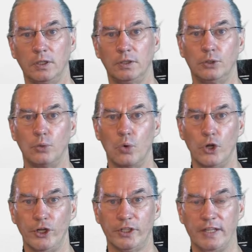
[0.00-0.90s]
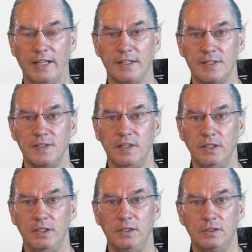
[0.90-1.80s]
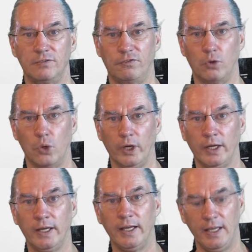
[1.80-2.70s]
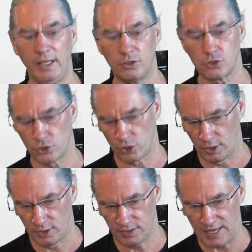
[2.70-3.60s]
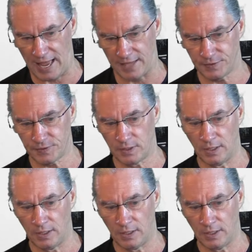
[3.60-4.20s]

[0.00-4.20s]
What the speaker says: the work that is needed for each task.